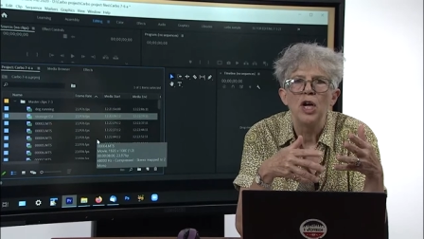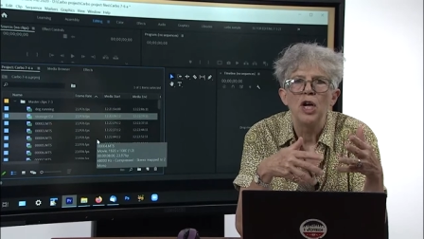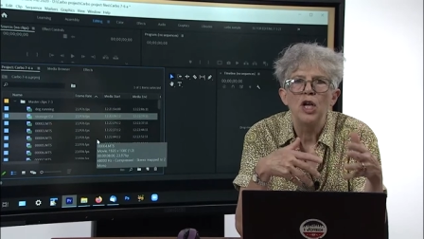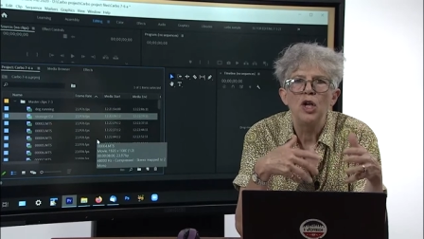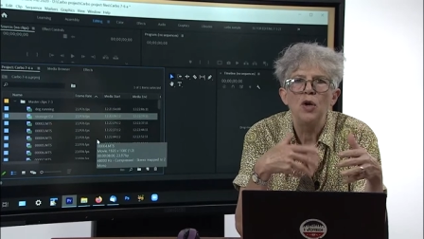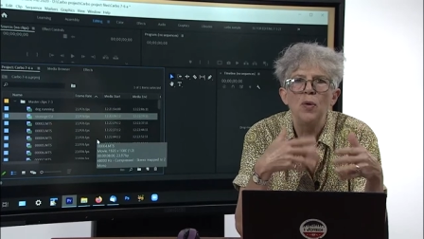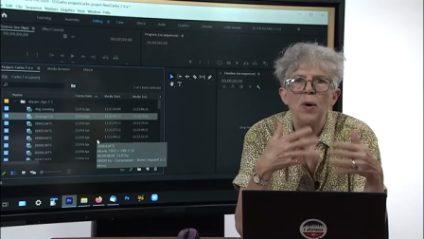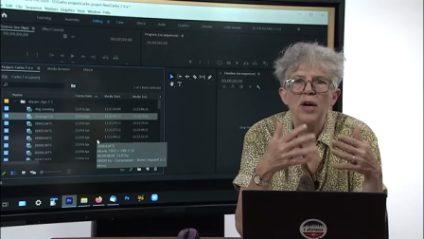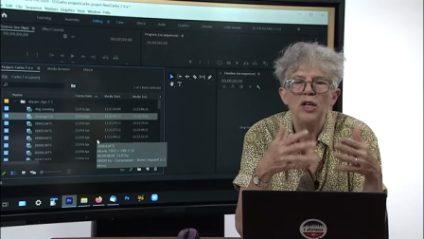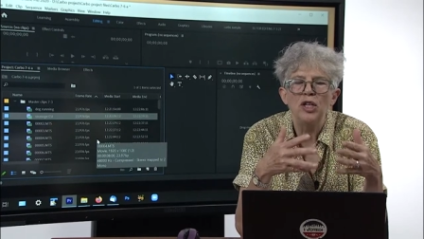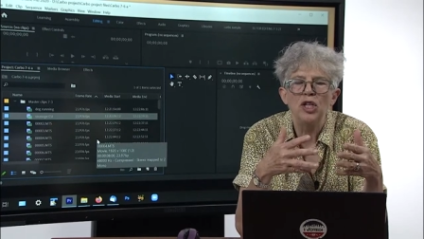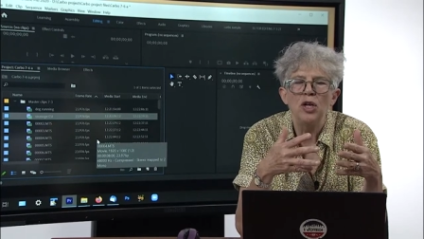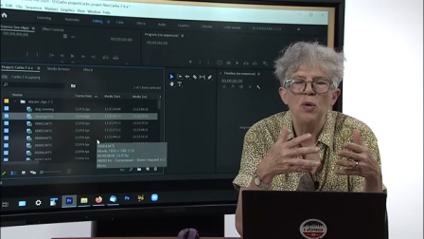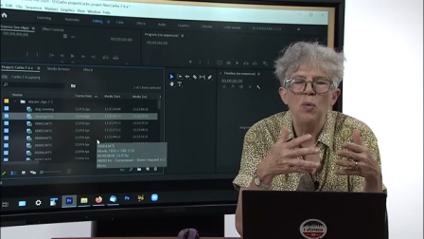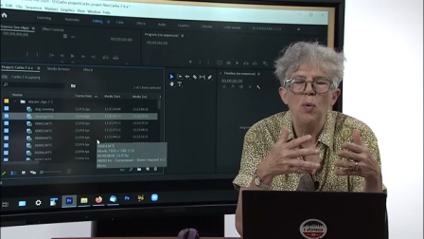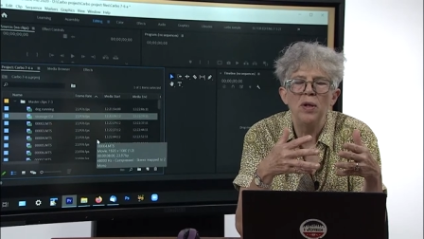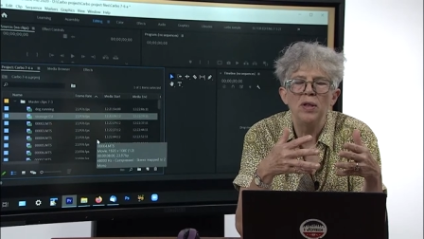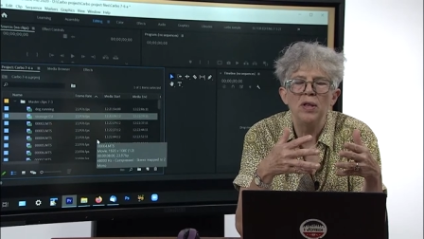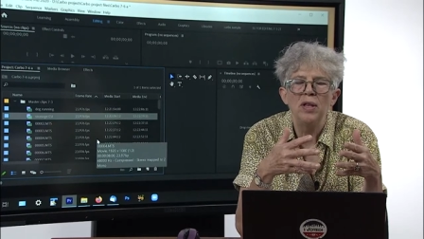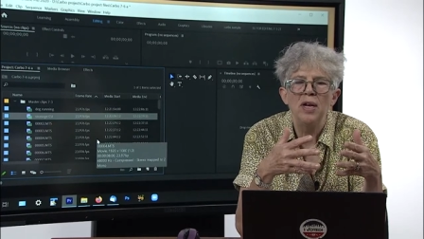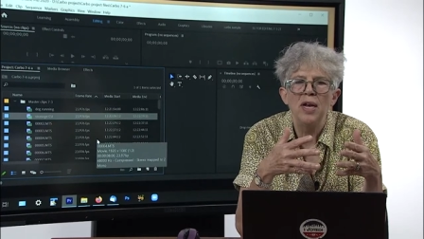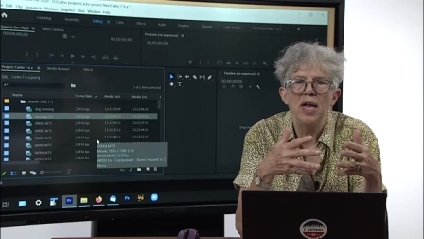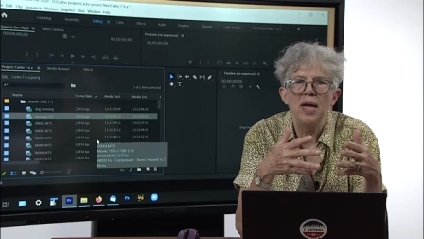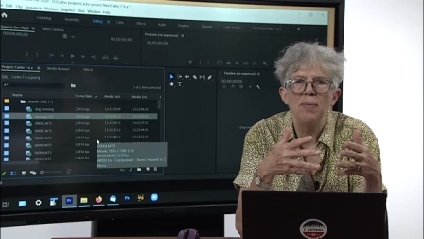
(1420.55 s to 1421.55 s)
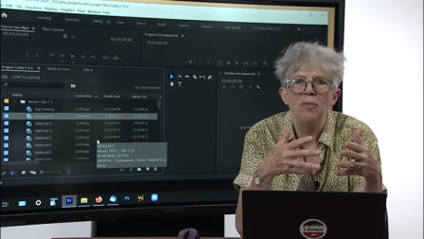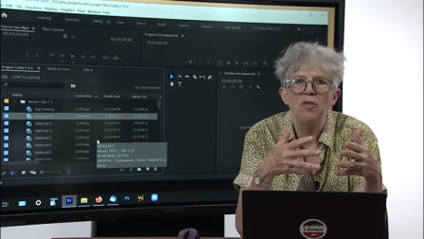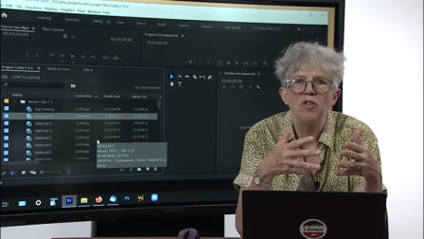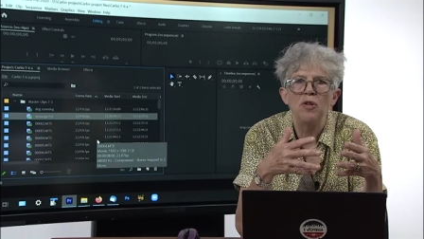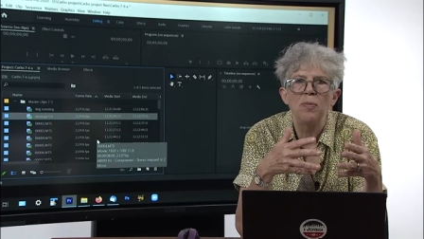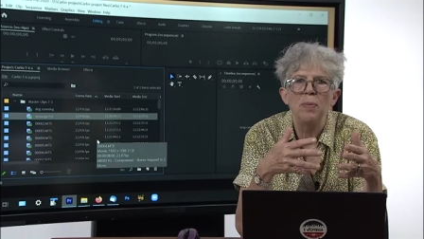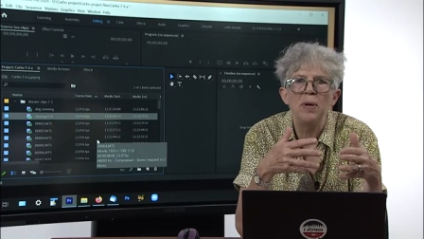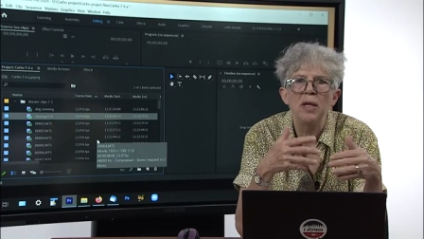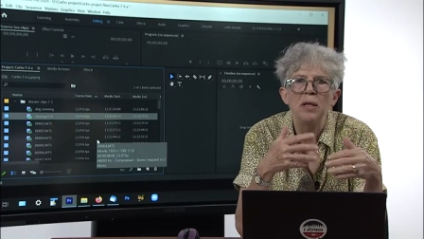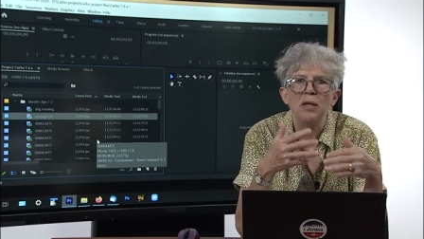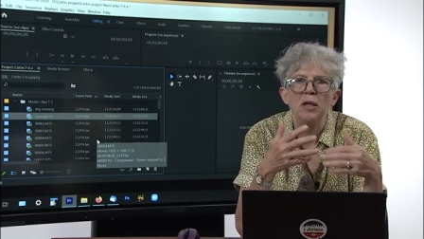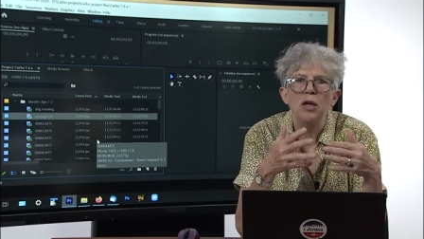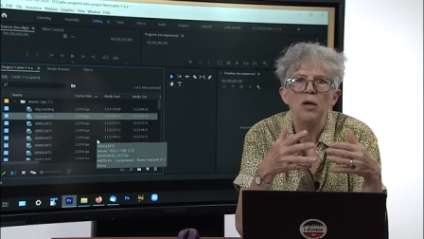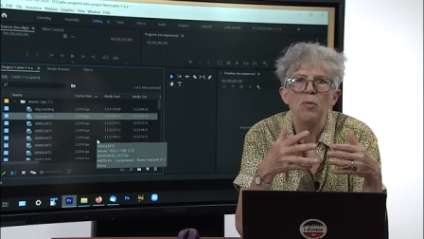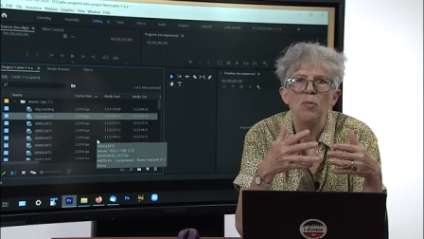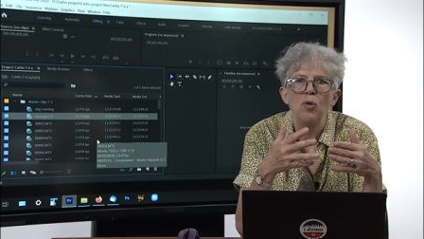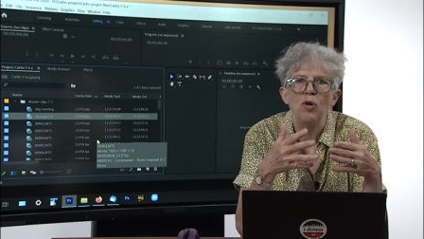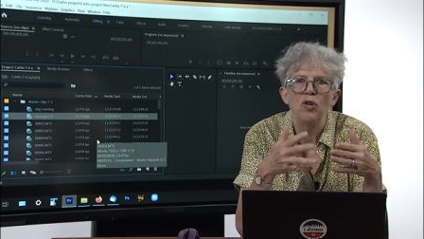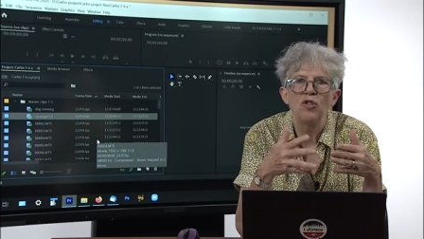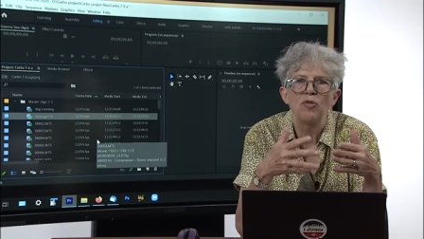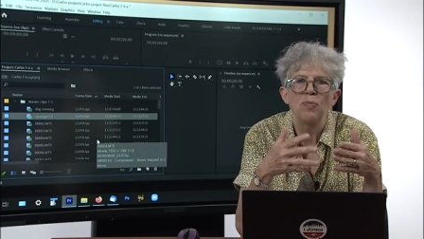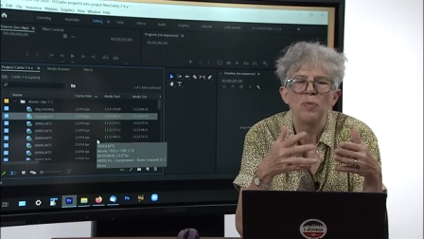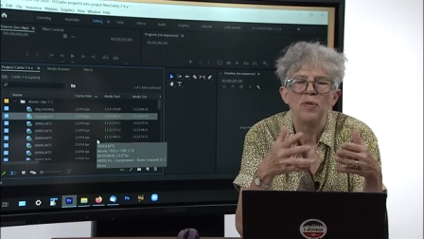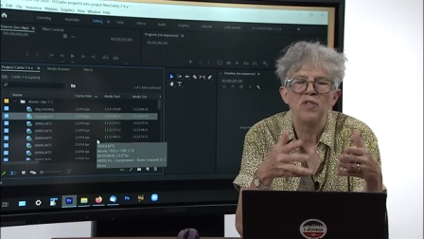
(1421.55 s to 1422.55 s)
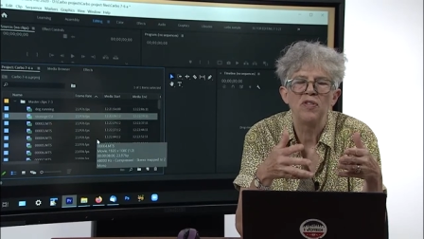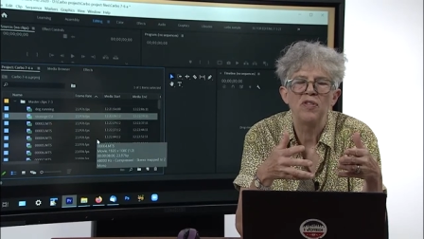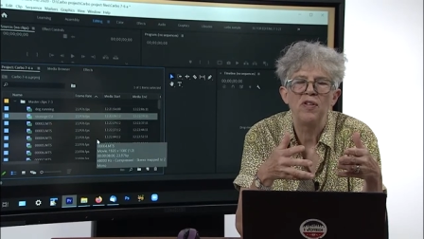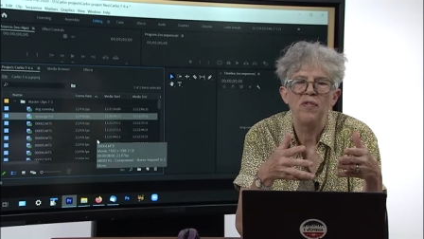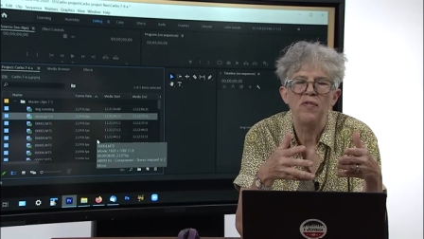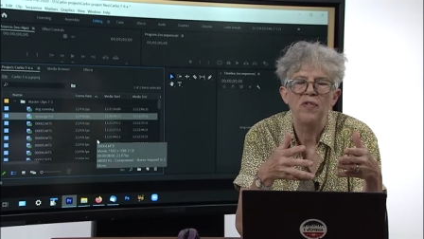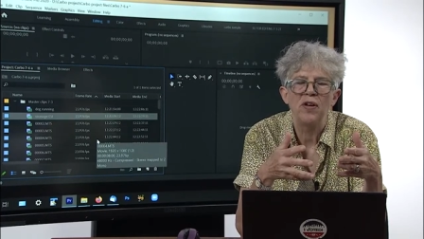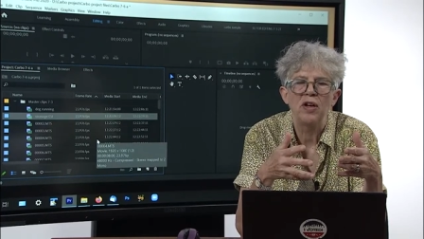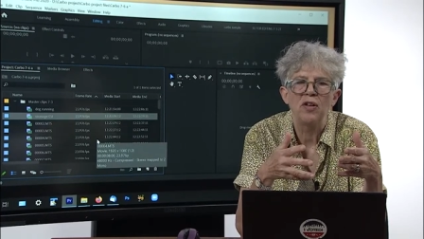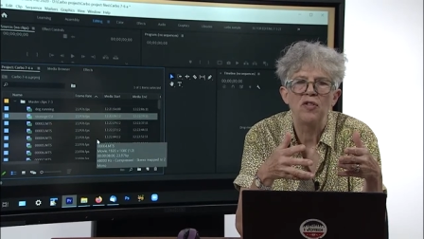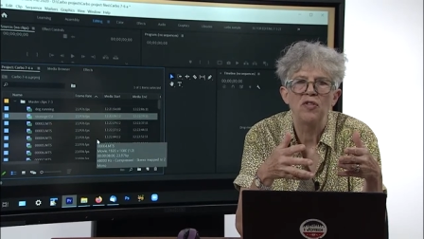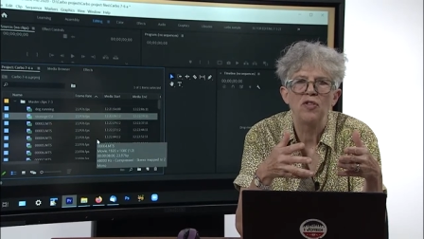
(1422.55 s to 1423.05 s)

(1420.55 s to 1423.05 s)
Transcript: you actually want the names to be a little more specific.